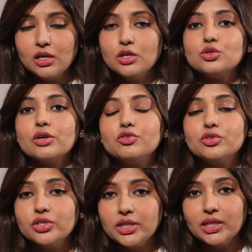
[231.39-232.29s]
So I would
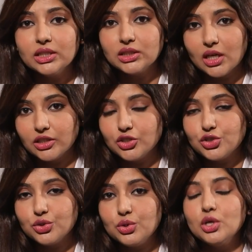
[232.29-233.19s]
really encourage
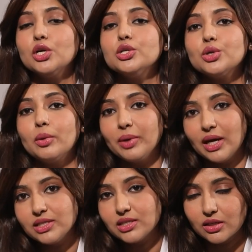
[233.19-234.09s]
you to apply
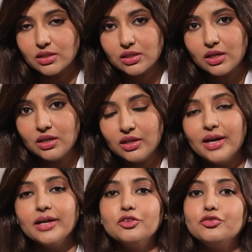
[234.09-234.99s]
sunscreen,
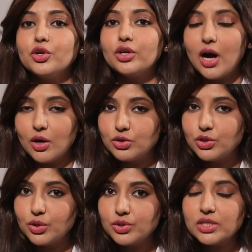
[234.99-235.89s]
and if you're
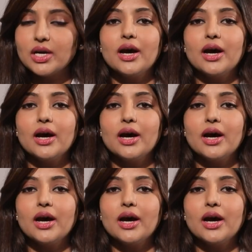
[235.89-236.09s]
outdoors,